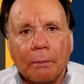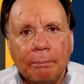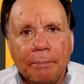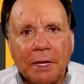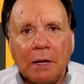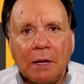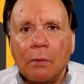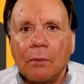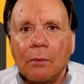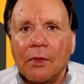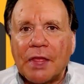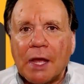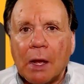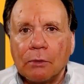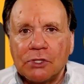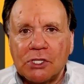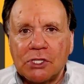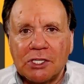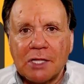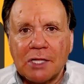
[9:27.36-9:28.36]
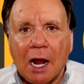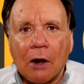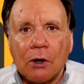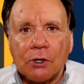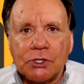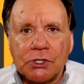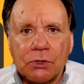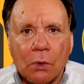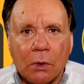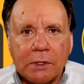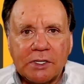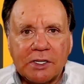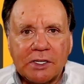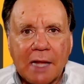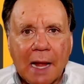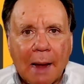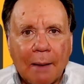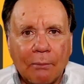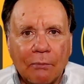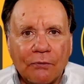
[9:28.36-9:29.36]
being without star
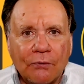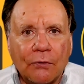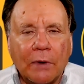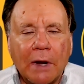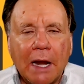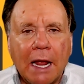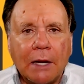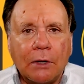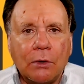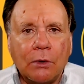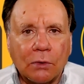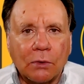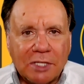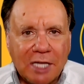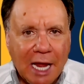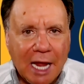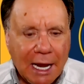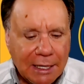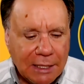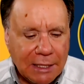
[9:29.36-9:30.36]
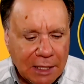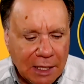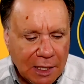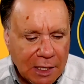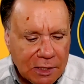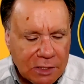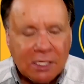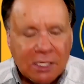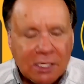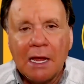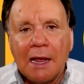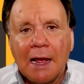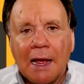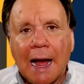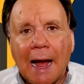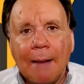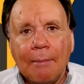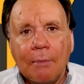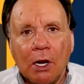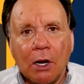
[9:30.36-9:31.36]
shortstop Fernando Tatis.
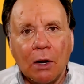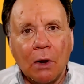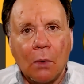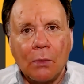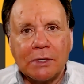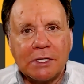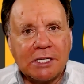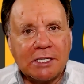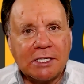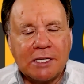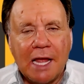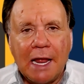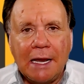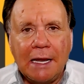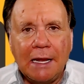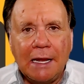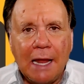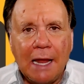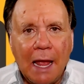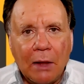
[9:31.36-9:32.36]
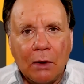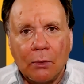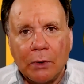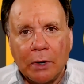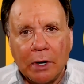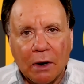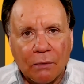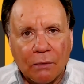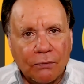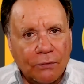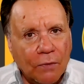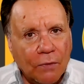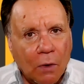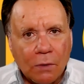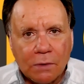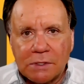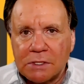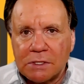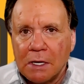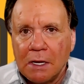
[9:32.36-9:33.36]
I'm going to go with San Diego here,
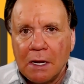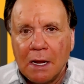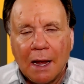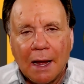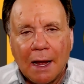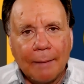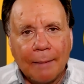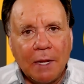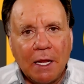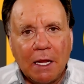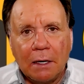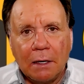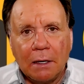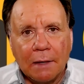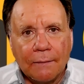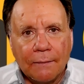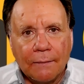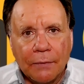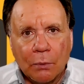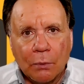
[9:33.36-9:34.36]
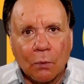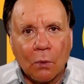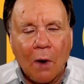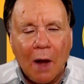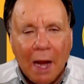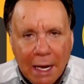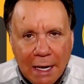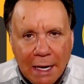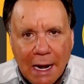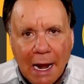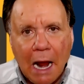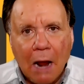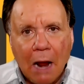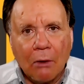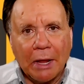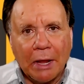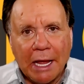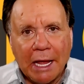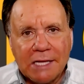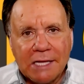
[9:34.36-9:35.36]
folks. I mean, right
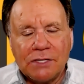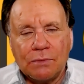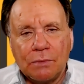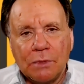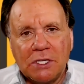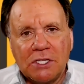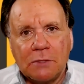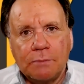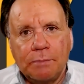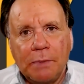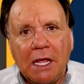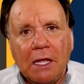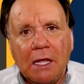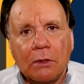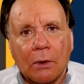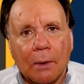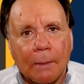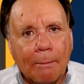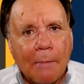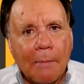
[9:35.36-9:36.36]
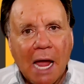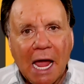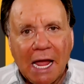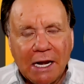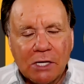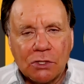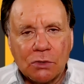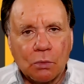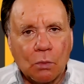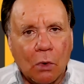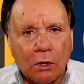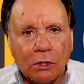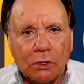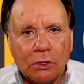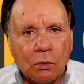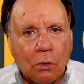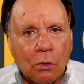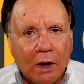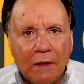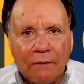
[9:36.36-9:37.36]
now, as we speak, they're minus
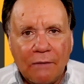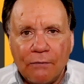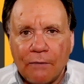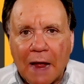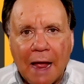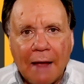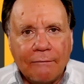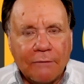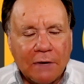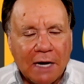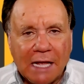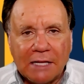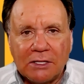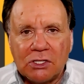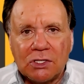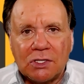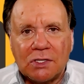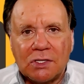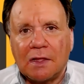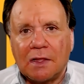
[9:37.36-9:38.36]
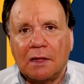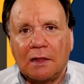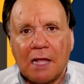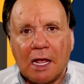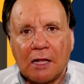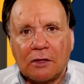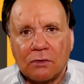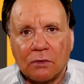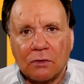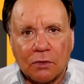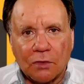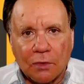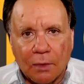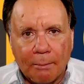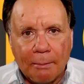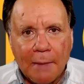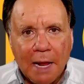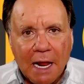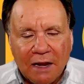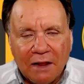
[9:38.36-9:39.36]
125, and I just think that's a
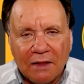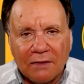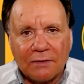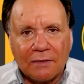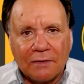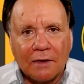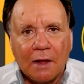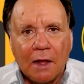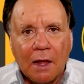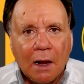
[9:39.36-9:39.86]
tremendous